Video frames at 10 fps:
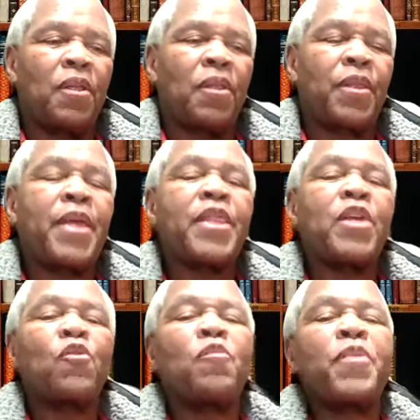then they
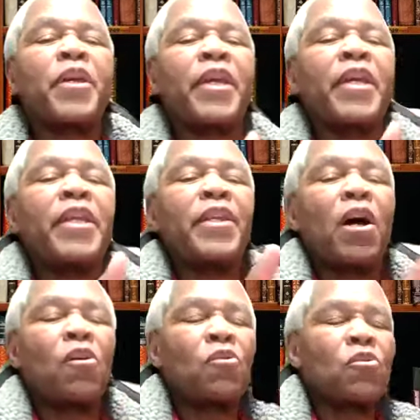will begin
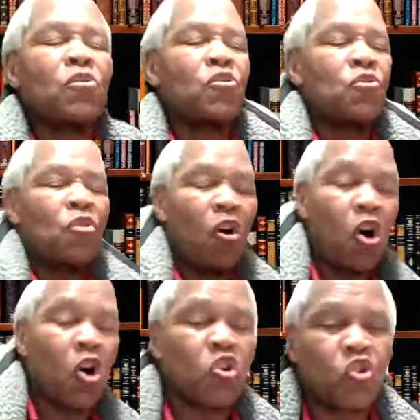now to
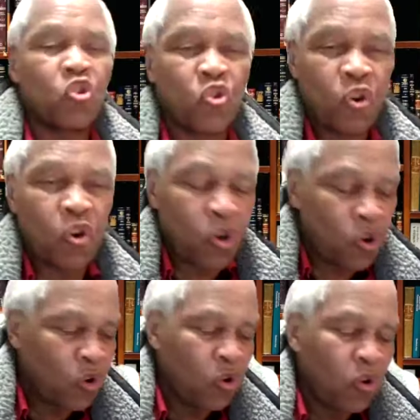
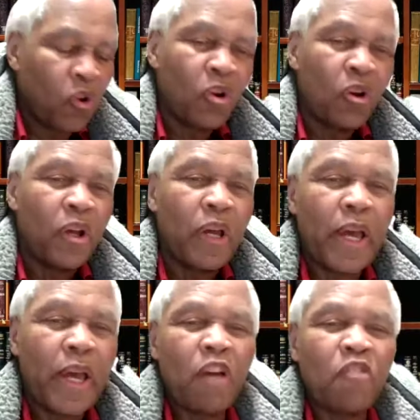also
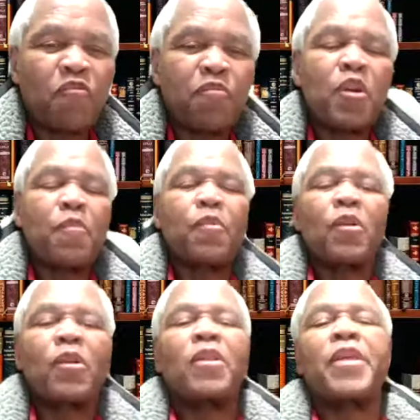have
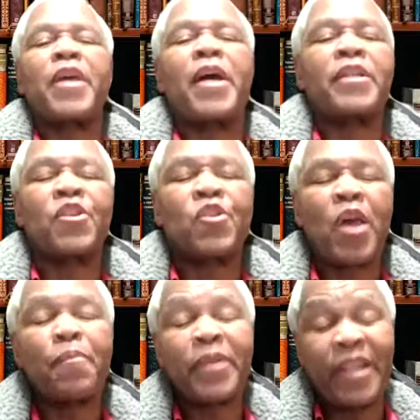people they are
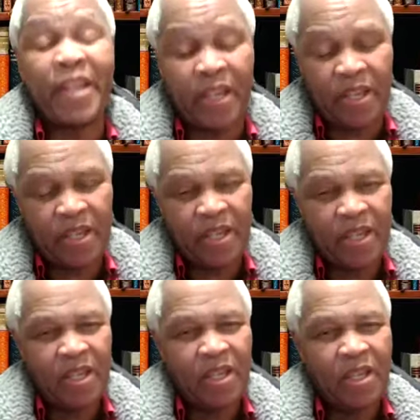discipling
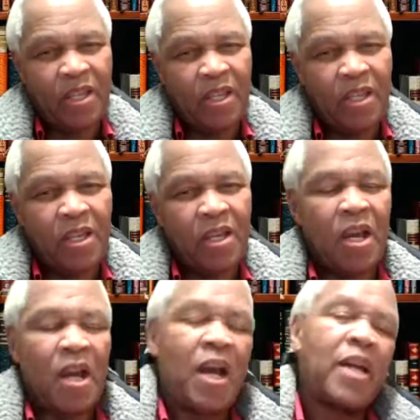
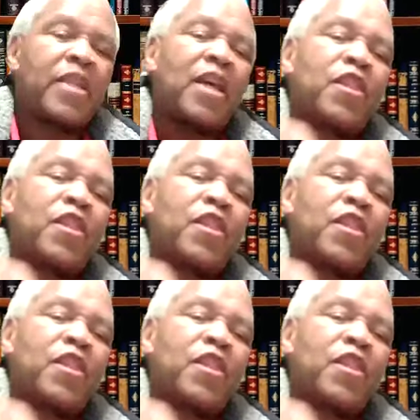under